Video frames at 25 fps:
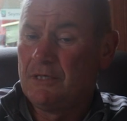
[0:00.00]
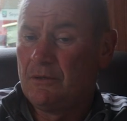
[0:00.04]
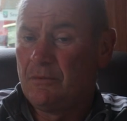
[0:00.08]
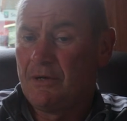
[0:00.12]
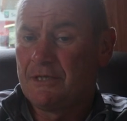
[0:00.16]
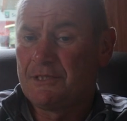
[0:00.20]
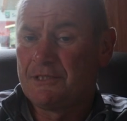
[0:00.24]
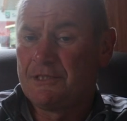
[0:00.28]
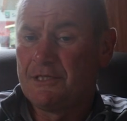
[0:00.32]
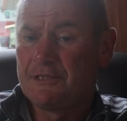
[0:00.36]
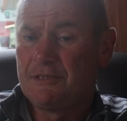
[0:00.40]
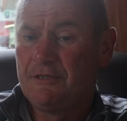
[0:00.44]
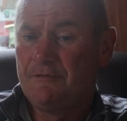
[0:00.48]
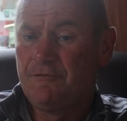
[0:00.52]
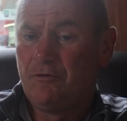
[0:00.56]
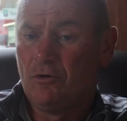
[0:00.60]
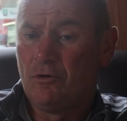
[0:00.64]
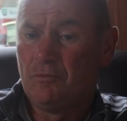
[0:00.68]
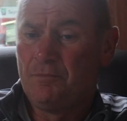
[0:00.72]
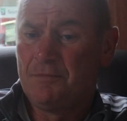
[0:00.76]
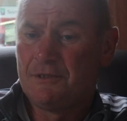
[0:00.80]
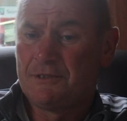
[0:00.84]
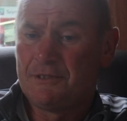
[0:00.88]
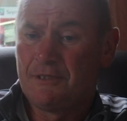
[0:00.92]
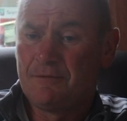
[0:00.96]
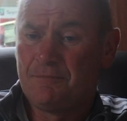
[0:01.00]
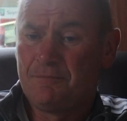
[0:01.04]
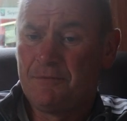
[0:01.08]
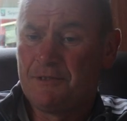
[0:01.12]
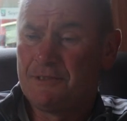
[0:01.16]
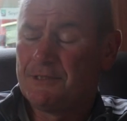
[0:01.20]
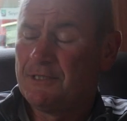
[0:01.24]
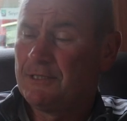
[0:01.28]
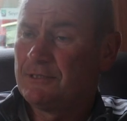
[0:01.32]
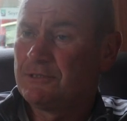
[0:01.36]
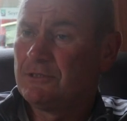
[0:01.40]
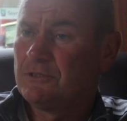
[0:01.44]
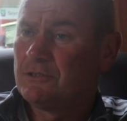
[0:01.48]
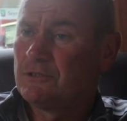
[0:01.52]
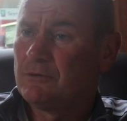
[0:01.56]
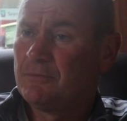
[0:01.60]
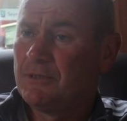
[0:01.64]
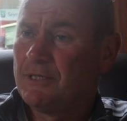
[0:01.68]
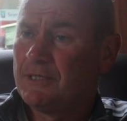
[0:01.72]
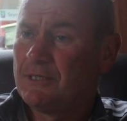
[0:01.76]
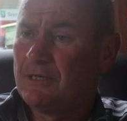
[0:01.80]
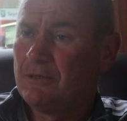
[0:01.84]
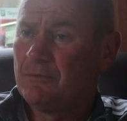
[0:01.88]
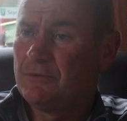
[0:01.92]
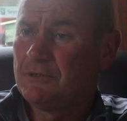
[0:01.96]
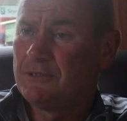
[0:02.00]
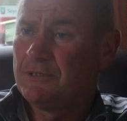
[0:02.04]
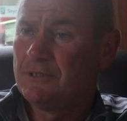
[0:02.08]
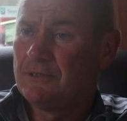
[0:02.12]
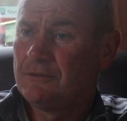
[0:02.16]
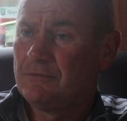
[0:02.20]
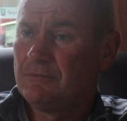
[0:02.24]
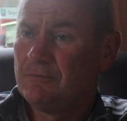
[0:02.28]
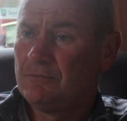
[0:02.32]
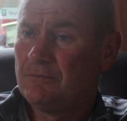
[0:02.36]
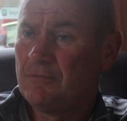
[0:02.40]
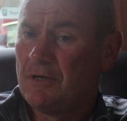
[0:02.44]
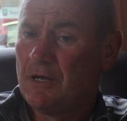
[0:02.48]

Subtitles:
We did have 64% possession or something like that, we did.